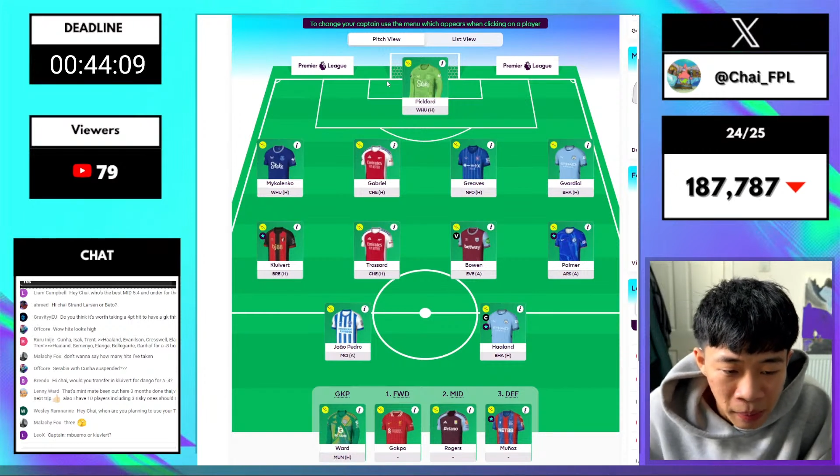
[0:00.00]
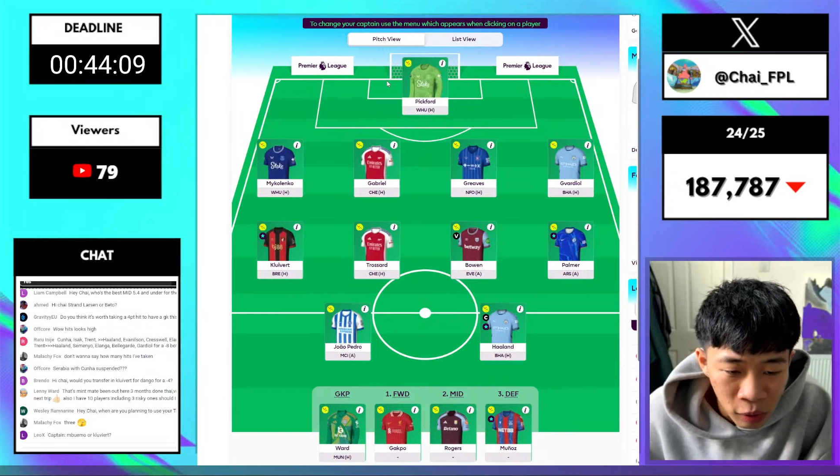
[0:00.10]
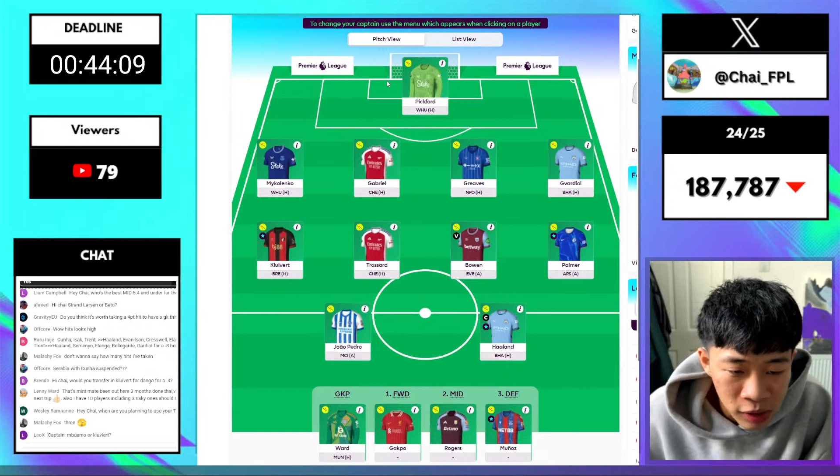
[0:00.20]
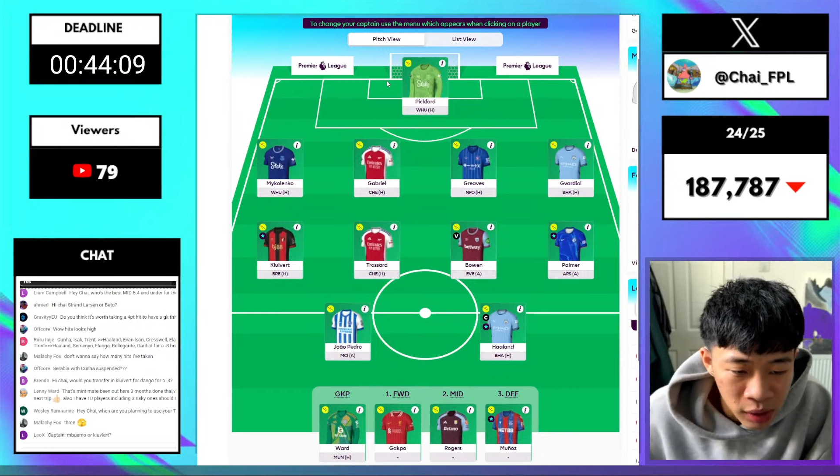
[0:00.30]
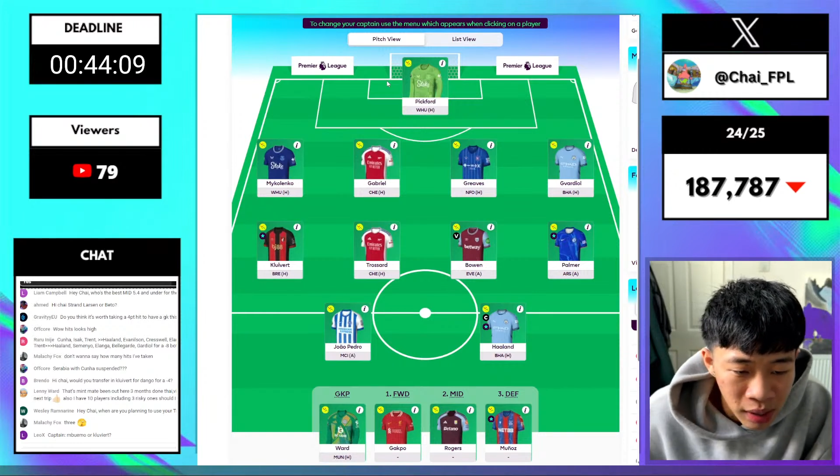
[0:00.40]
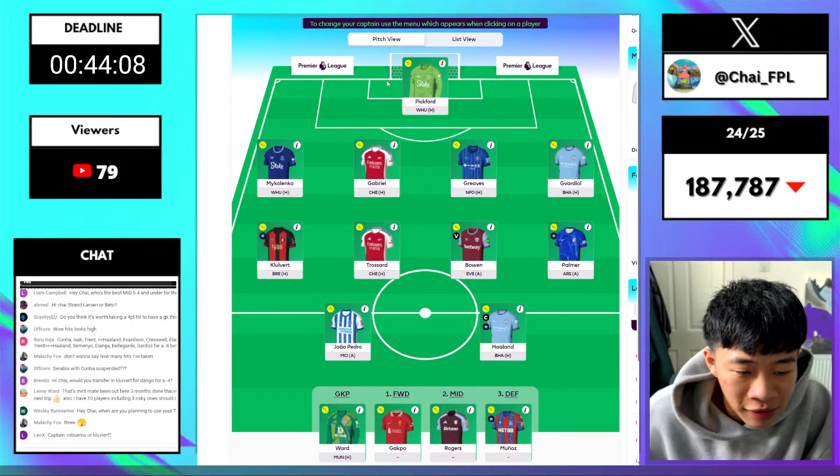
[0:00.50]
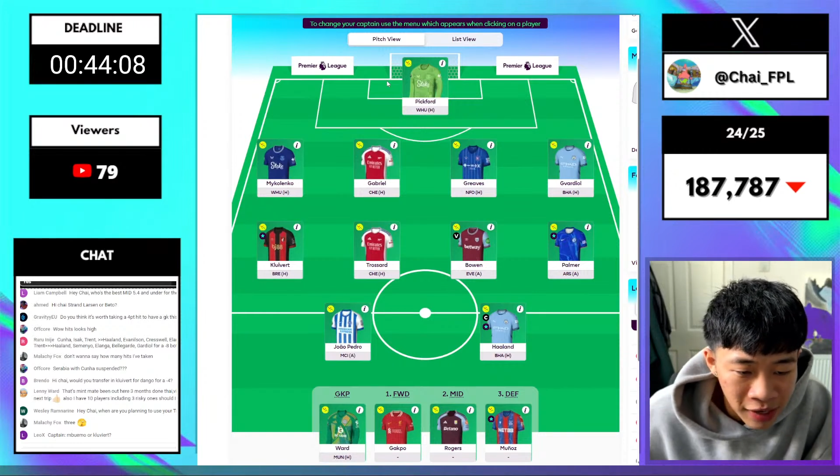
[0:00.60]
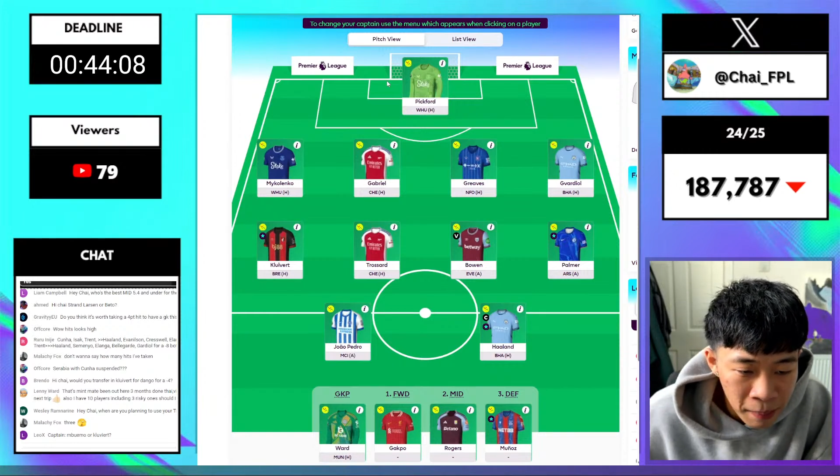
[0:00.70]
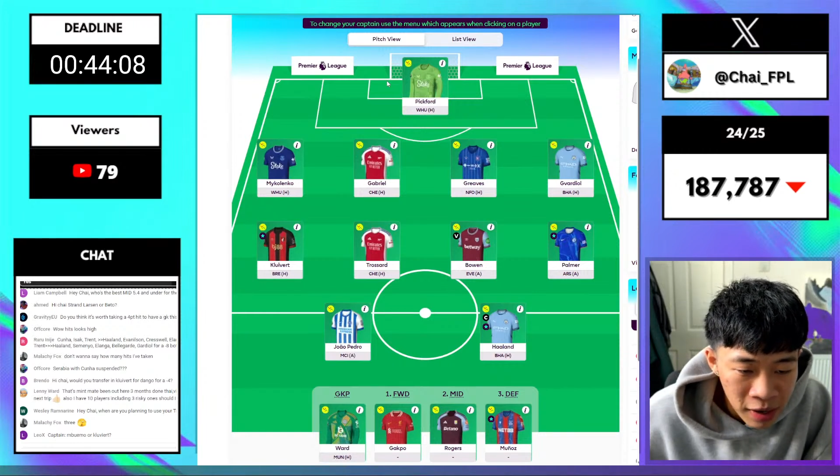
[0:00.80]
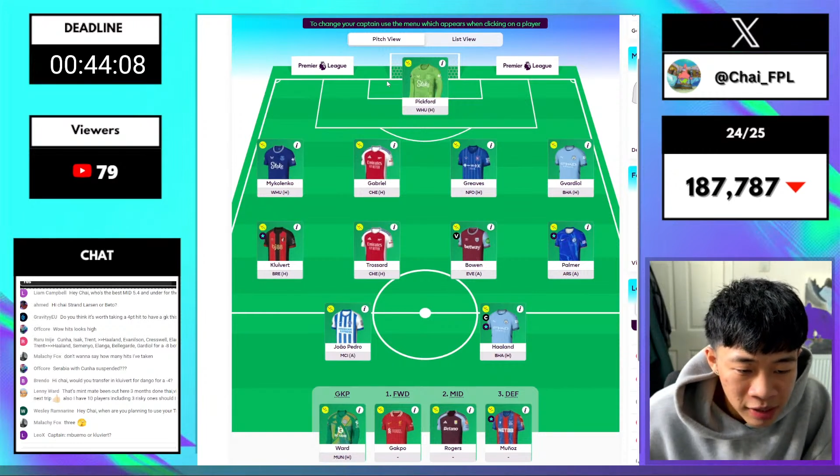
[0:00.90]
Also, I have
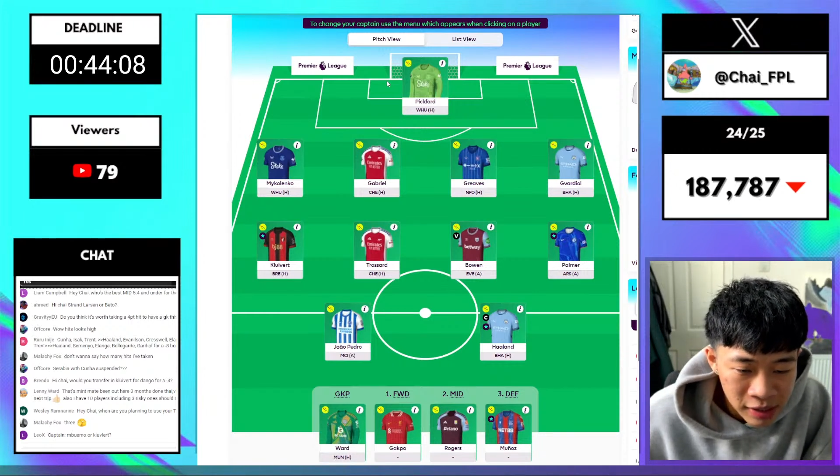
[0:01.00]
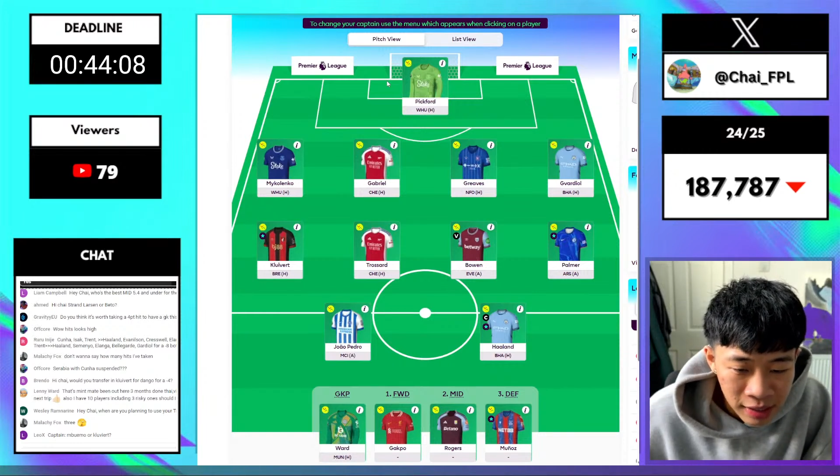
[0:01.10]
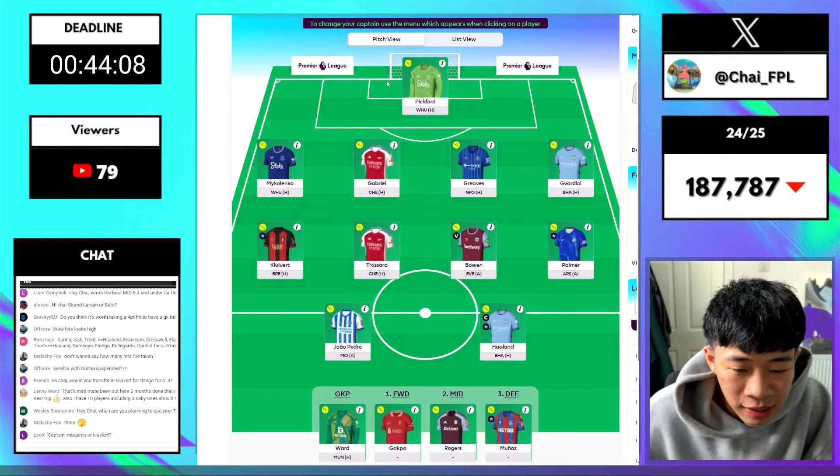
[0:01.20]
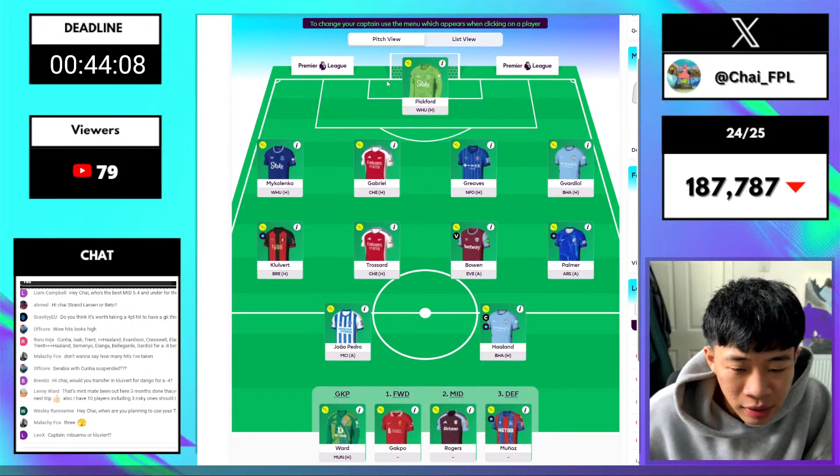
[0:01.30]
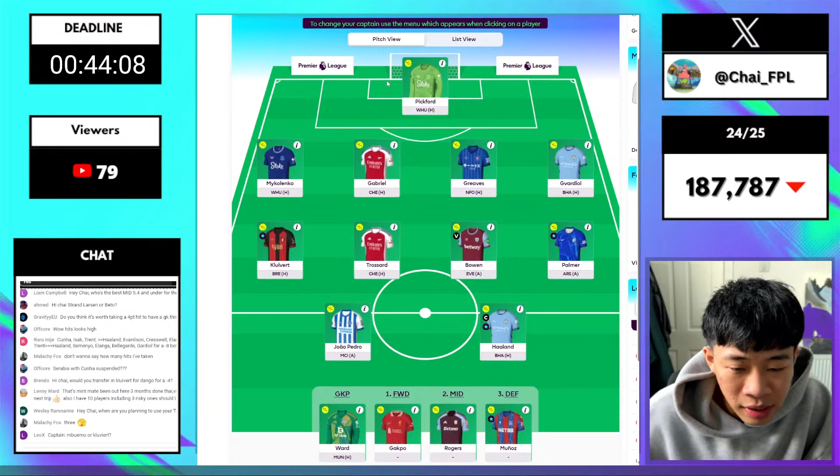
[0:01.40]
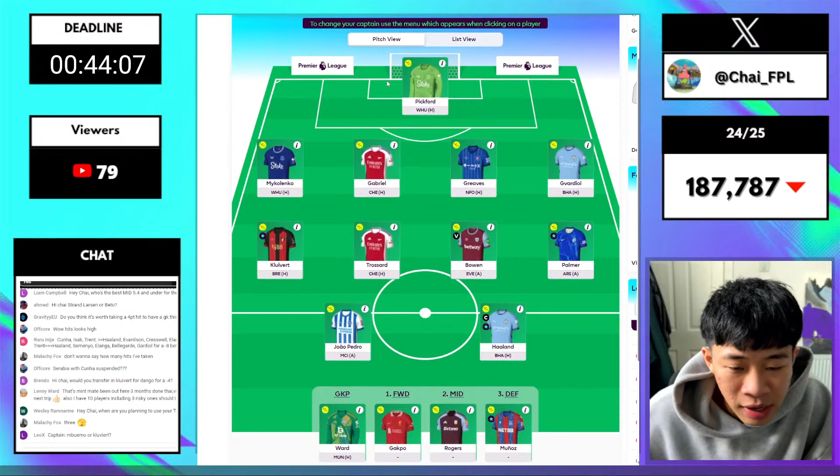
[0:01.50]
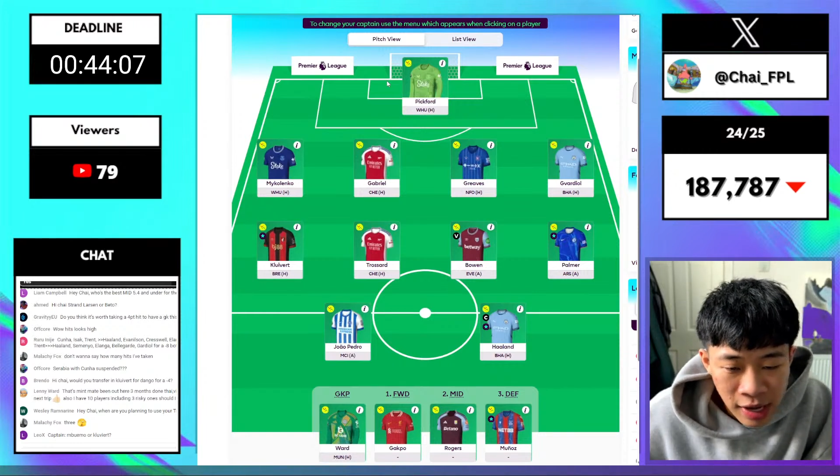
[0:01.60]
10 players, including